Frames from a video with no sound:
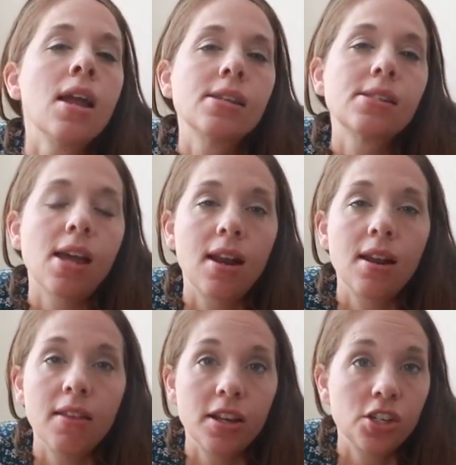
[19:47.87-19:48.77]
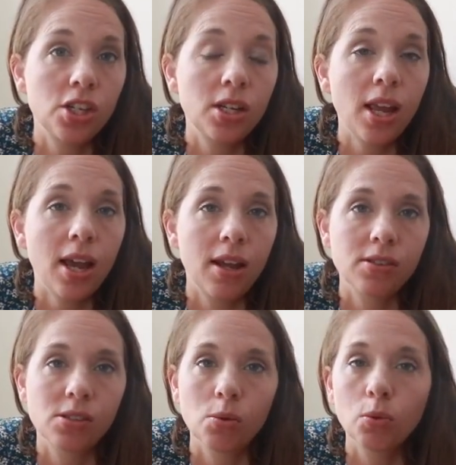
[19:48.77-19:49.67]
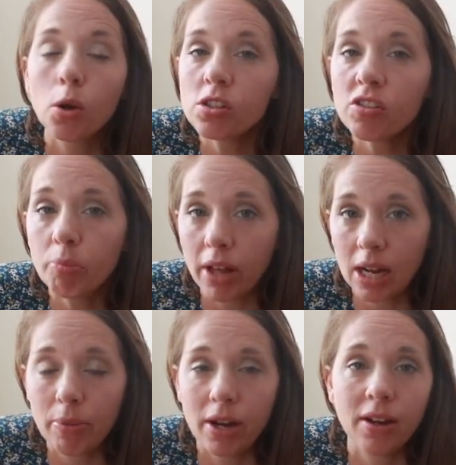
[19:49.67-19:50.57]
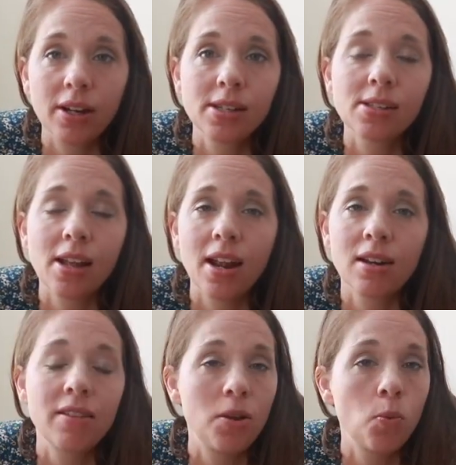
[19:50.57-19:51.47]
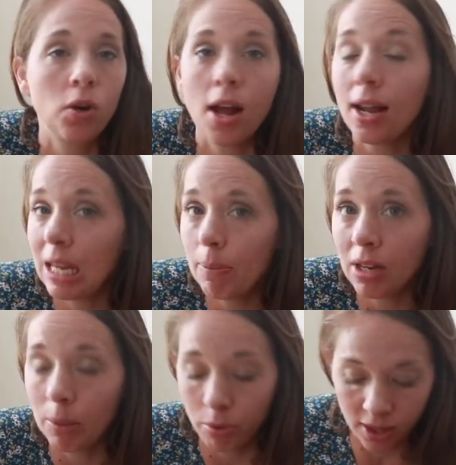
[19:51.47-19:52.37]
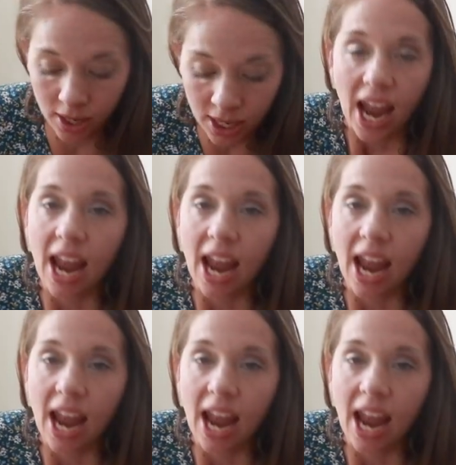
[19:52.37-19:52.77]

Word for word: said that she has rows of blackberries and they were not keeping up with it.